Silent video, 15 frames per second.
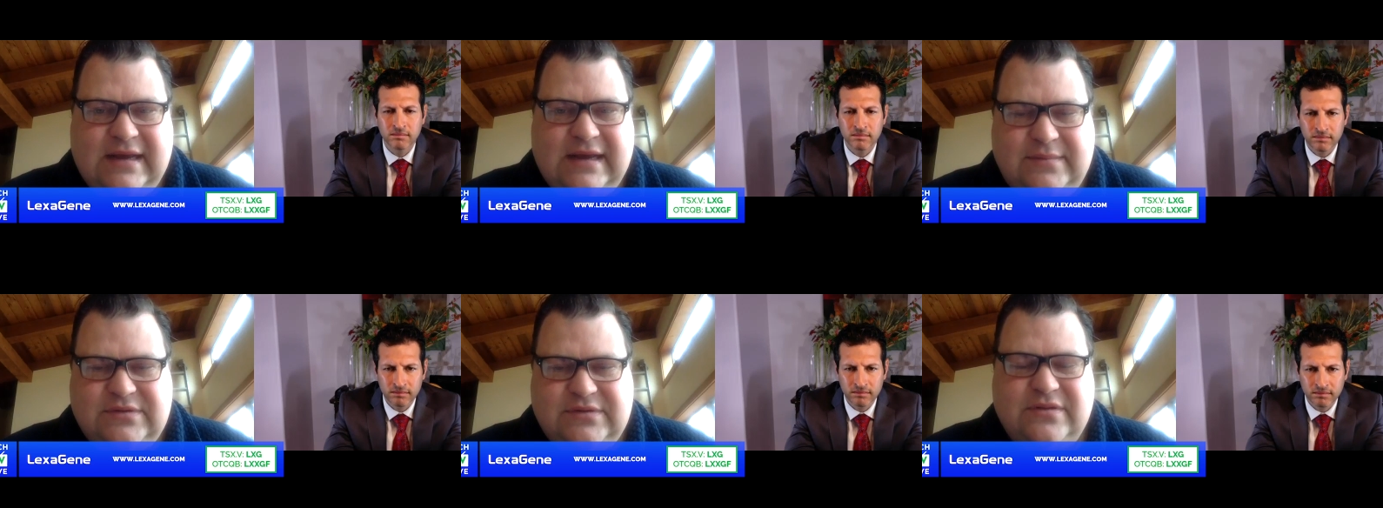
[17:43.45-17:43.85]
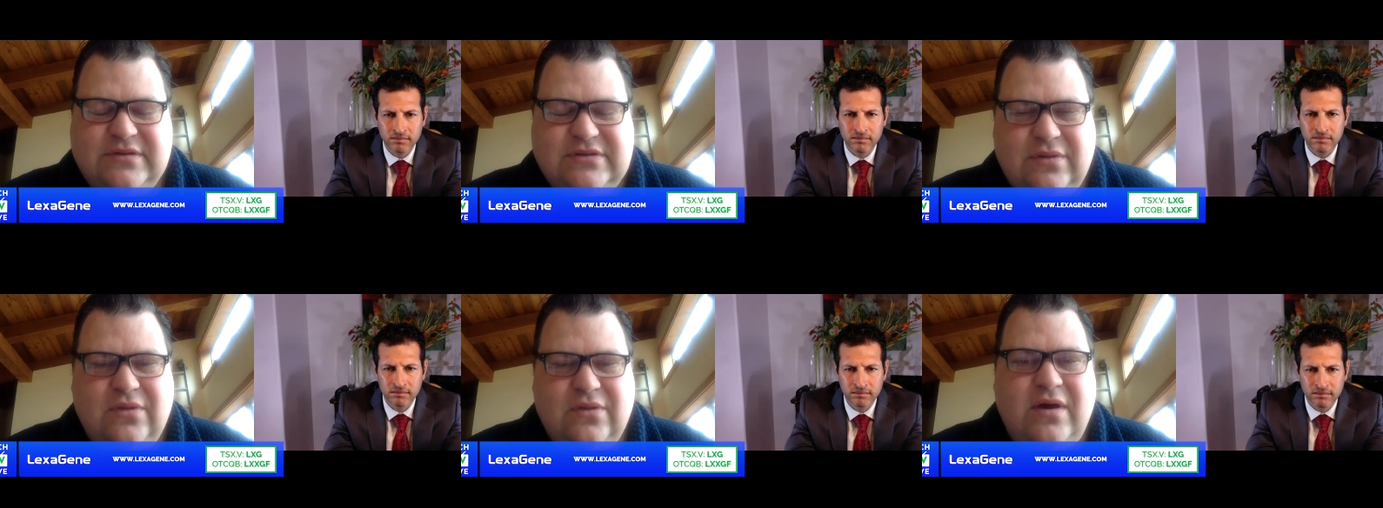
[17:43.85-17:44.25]
Speaker 1: Um, so
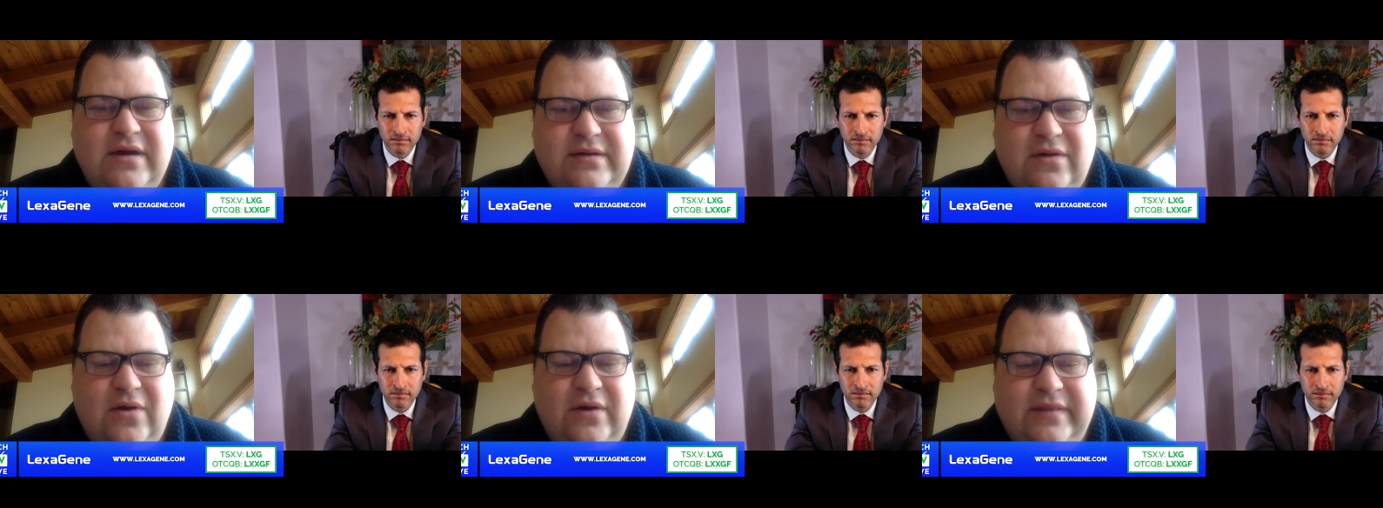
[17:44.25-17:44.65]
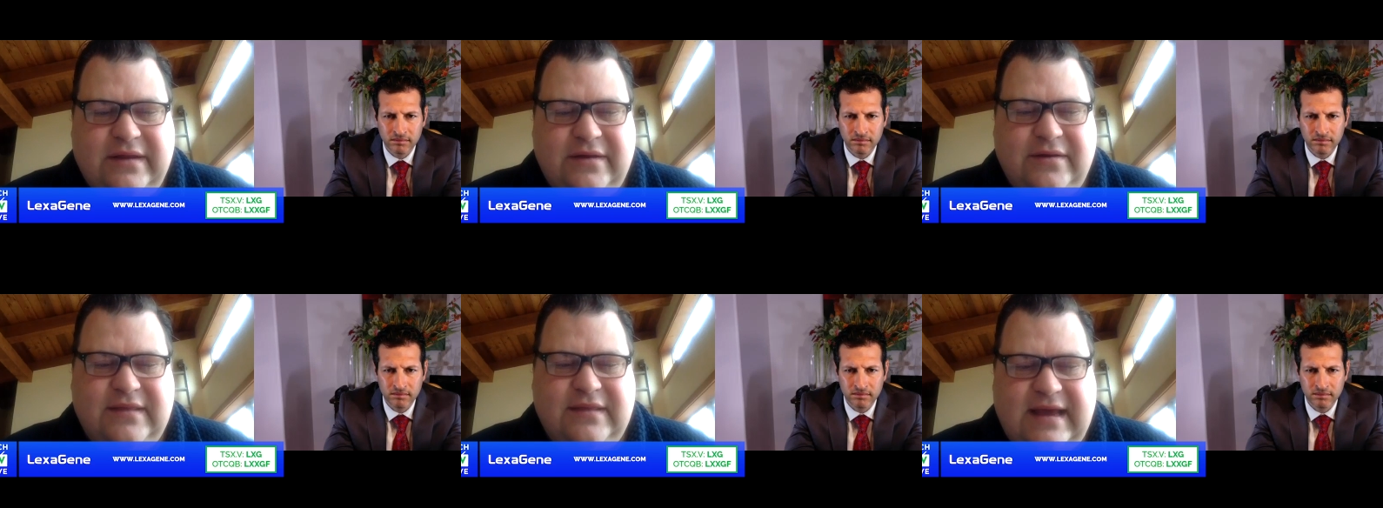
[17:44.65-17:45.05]
there's a lot on
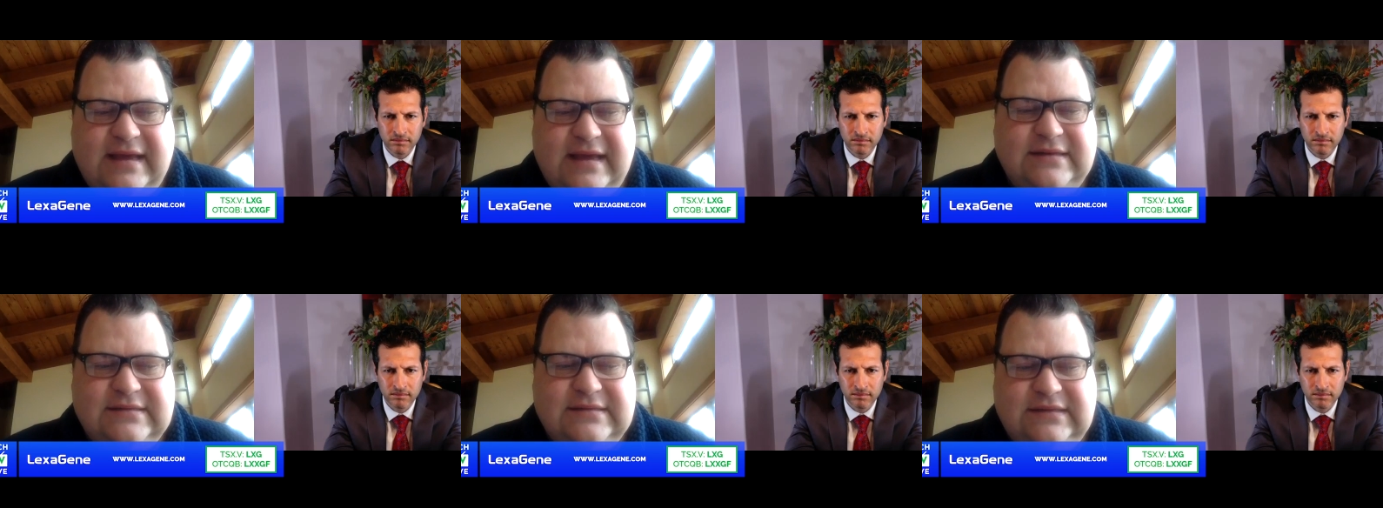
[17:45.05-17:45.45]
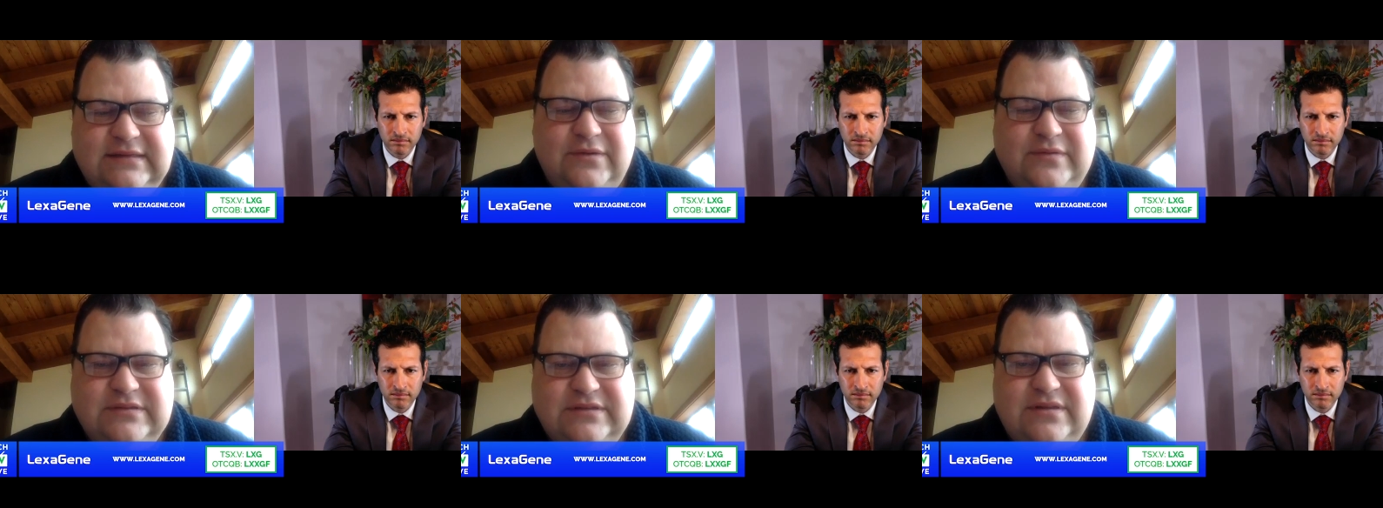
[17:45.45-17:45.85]
there that, you
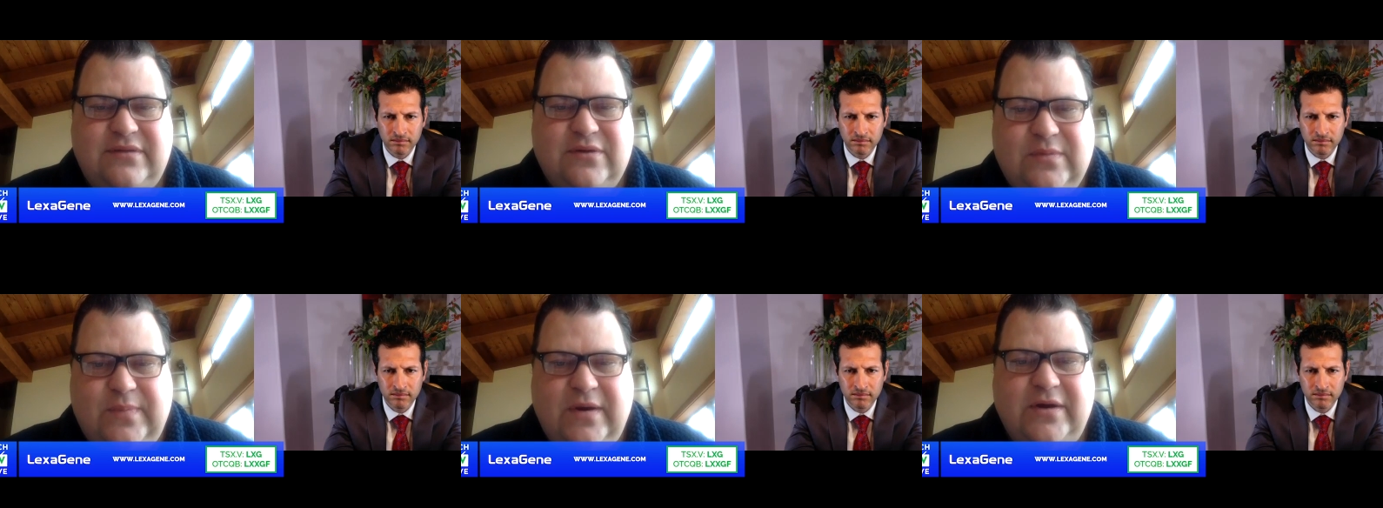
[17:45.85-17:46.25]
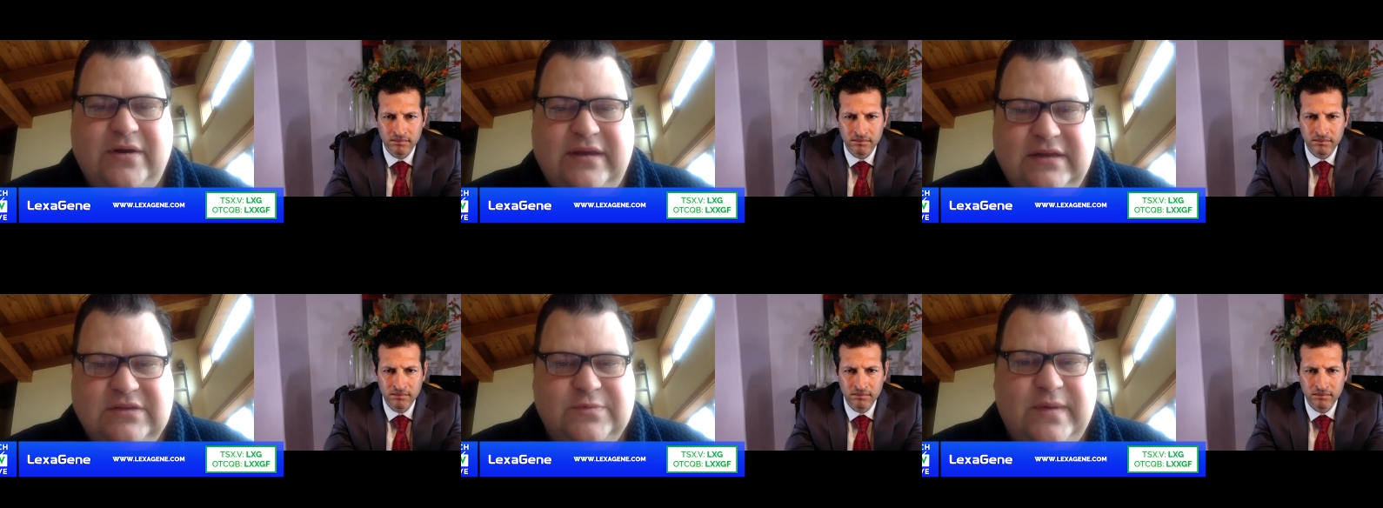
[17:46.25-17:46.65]
know, is third
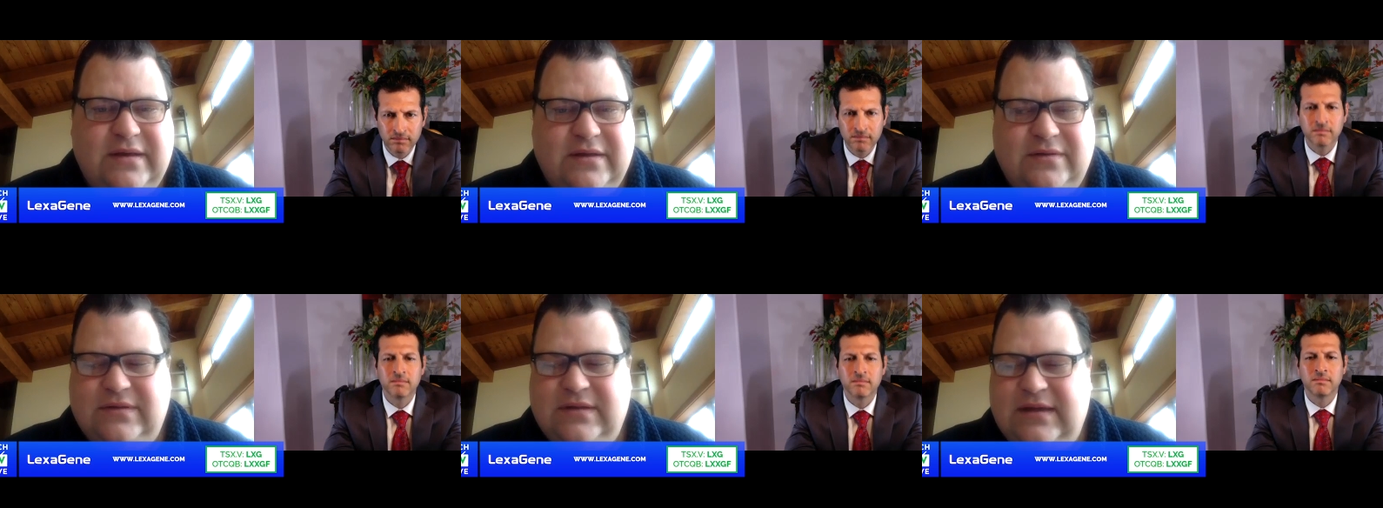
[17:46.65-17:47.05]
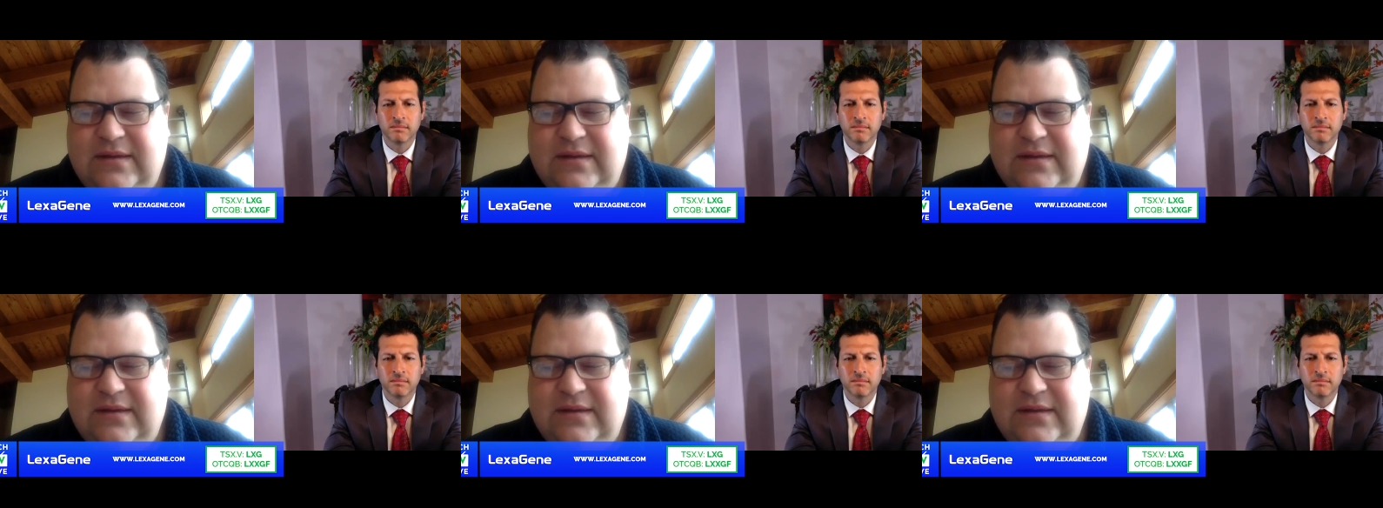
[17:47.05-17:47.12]
party as well.